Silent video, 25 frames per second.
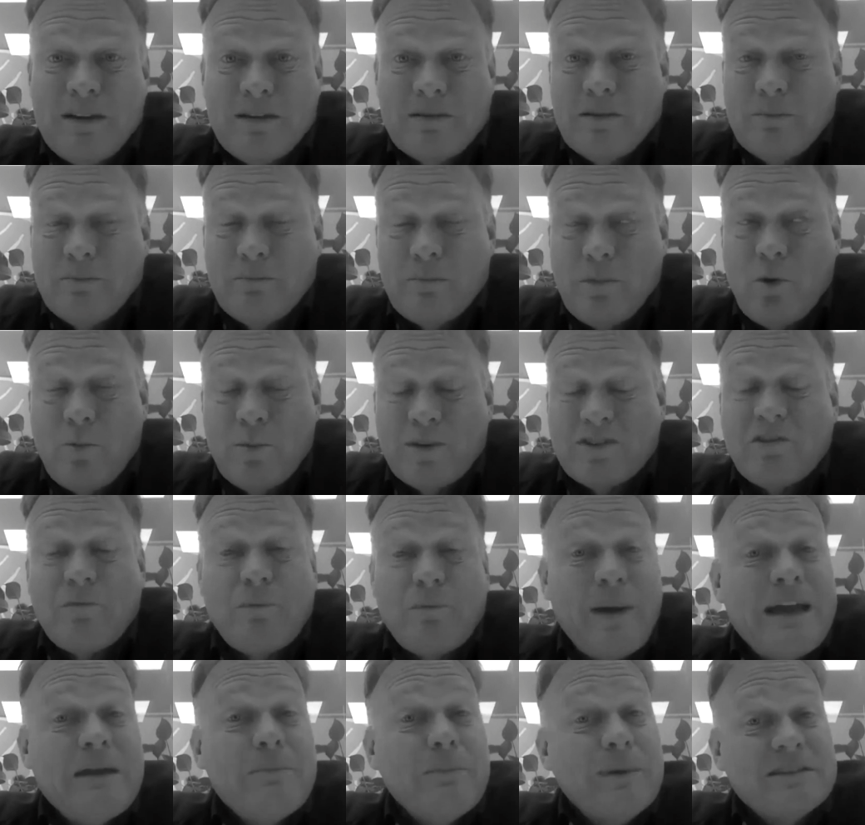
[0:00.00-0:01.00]
moment of
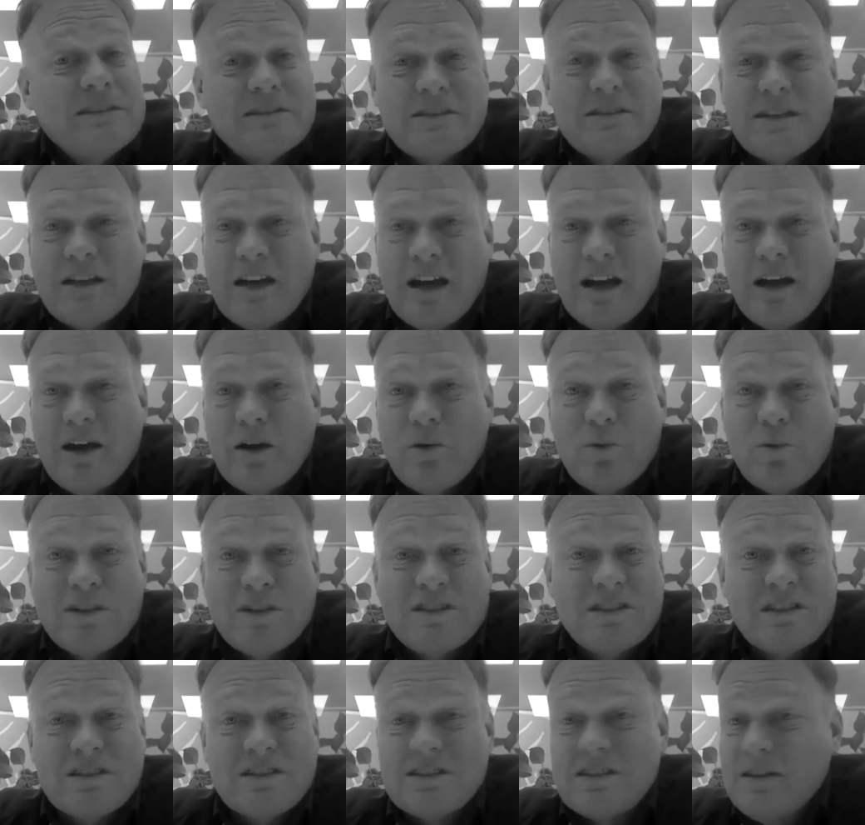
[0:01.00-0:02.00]
payment,
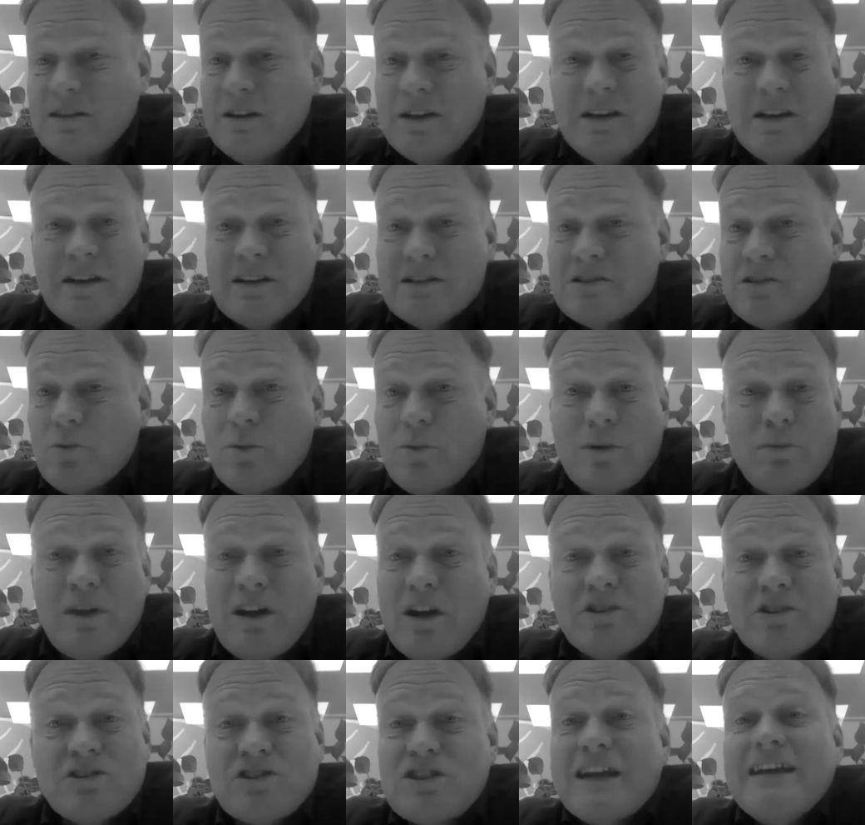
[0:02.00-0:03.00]
which is, so we're
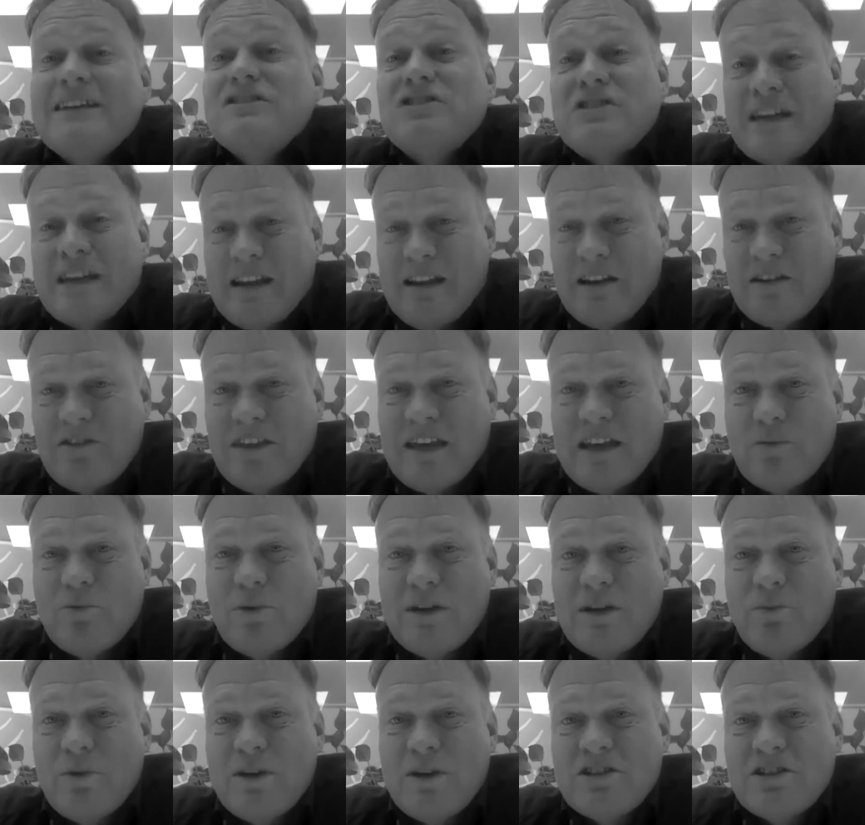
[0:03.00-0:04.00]
not changing anything.
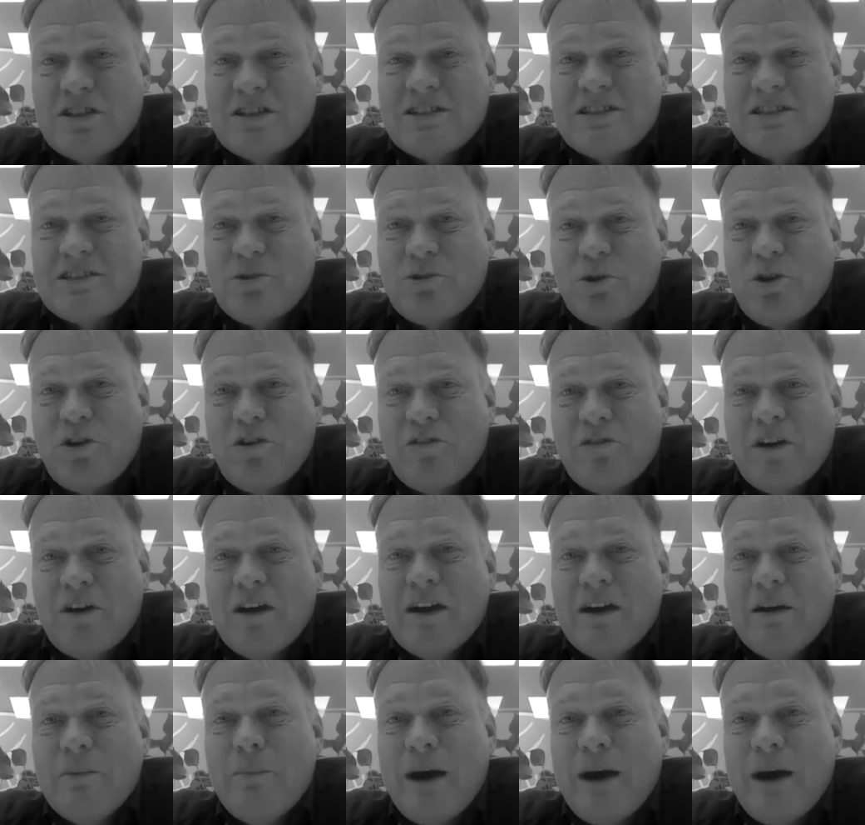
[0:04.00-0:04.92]
We just sort of,